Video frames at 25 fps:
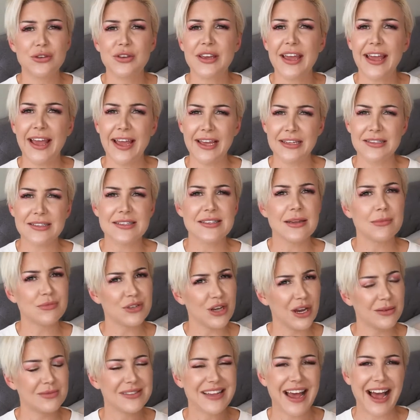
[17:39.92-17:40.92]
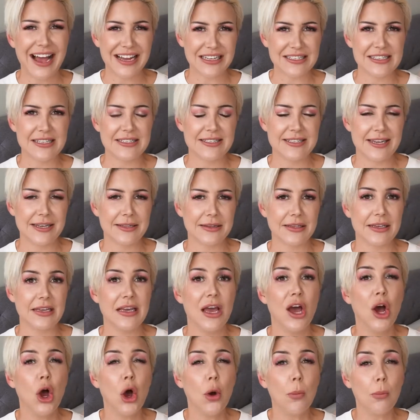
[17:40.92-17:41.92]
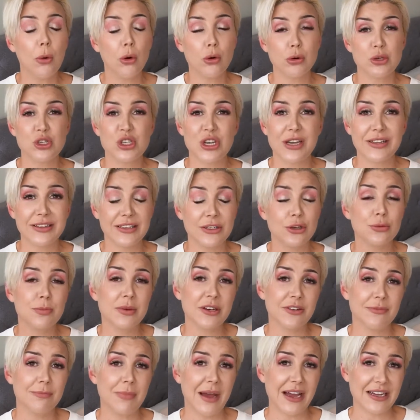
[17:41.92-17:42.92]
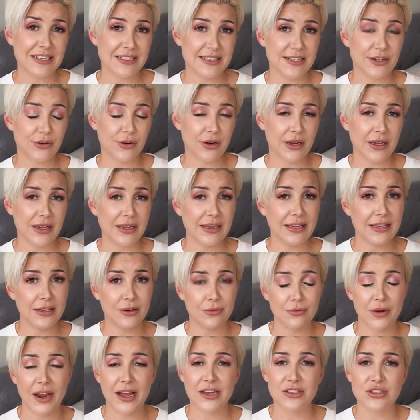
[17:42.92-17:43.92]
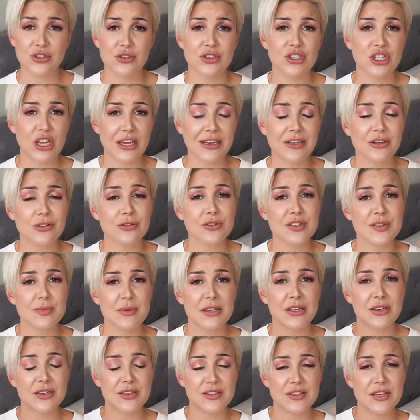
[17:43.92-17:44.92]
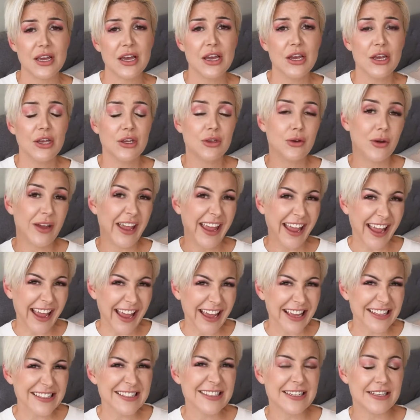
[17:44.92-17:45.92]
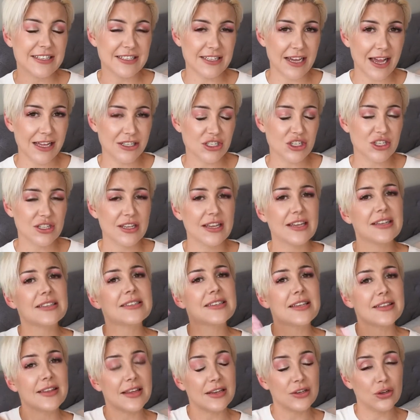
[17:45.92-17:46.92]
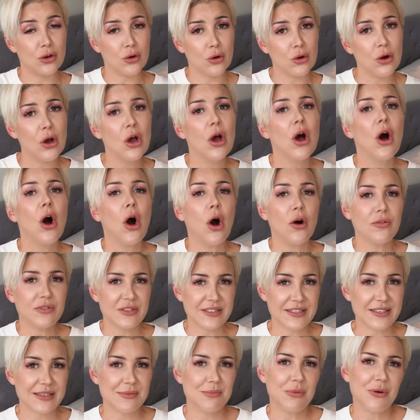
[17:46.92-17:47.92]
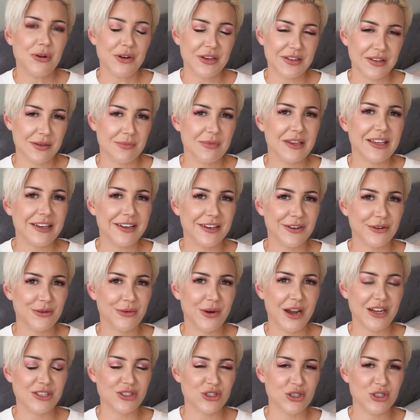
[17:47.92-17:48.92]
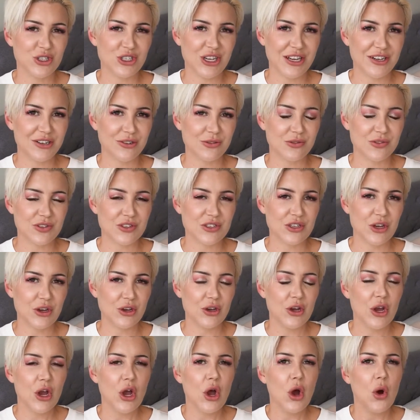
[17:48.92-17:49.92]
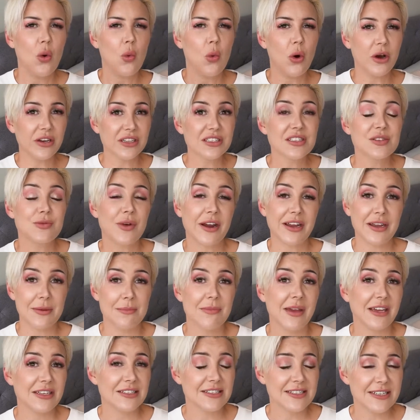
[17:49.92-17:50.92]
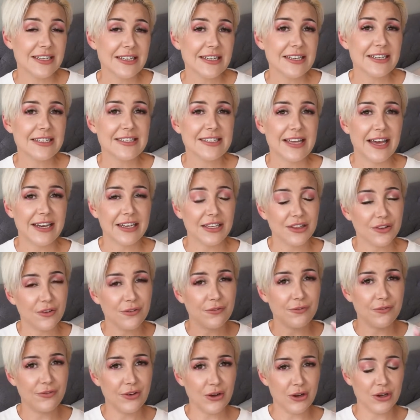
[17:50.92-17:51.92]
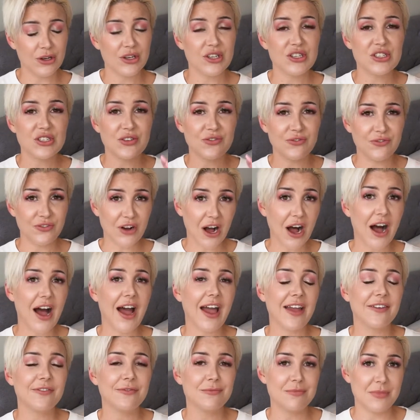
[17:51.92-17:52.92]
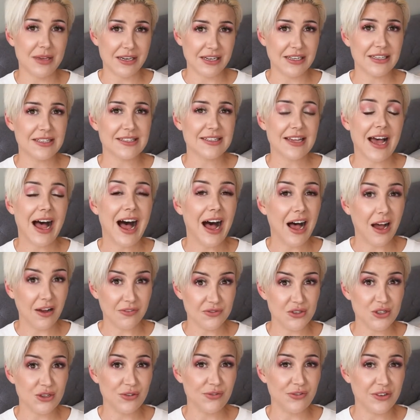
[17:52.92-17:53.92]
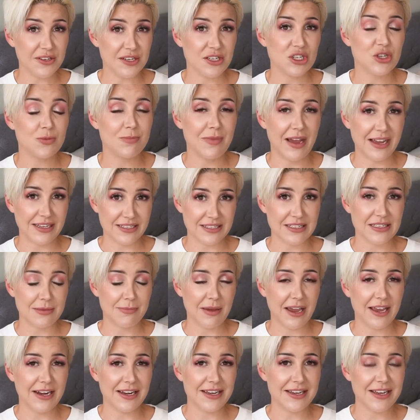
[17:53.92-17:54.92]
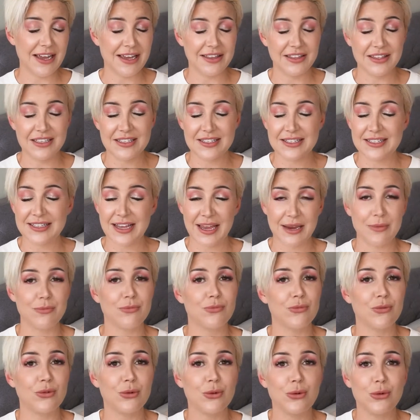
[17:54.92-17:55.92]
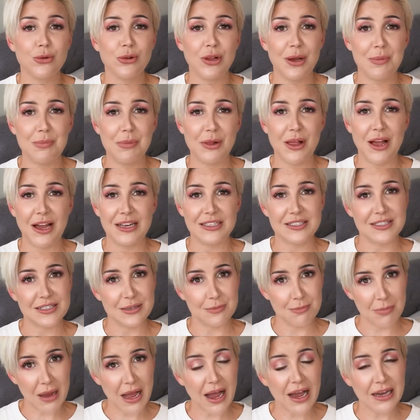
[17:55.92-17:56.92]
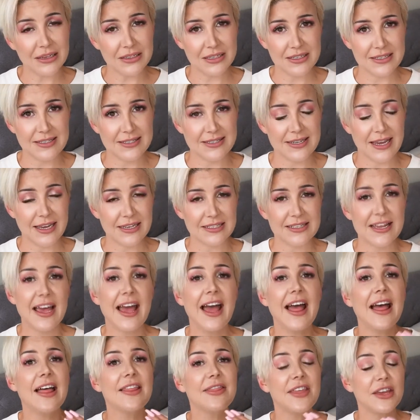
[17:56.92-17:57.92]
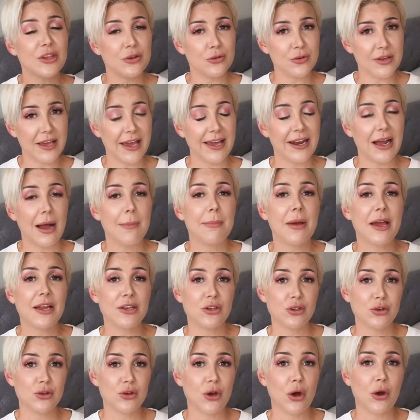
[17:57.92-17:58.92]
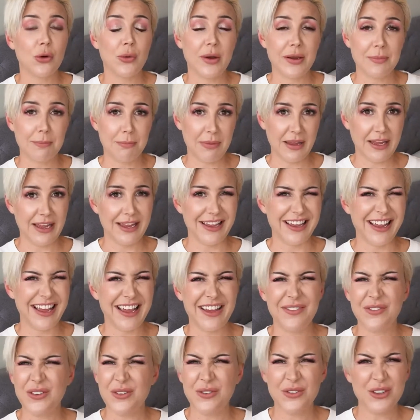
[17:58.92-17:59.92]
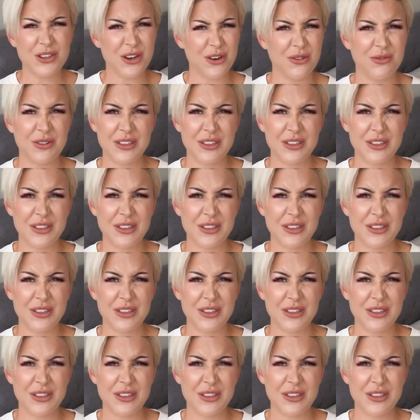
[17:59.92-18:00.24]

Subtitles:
you can sometimes accidentally push a little bit of bacteria in around your genitals, because your hands can touch things and then you're obviously putting them in and around your genitals. So what it's recommended is that in the first 5 minutes after you finish masturbating, and this same rule applies to partnered sex, that you get up and you go and pee. Even if you don't